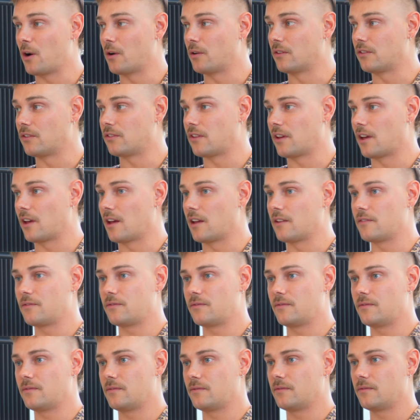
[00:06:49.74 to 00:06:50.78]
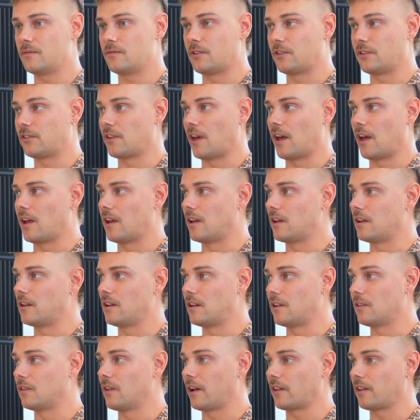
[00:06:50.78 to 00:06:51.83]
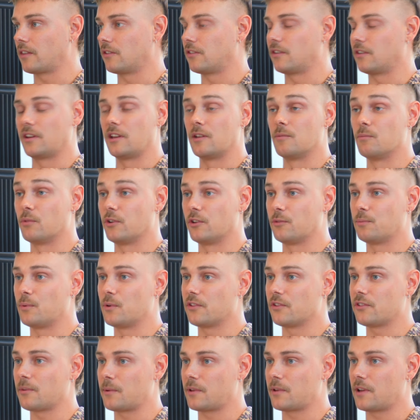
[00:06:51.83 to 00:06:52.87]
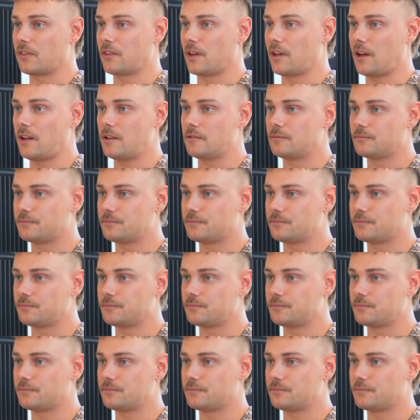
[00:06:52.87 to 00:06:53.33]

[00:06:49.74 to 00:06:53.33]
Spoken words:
own set, say in like the city in Brisbane or something like that,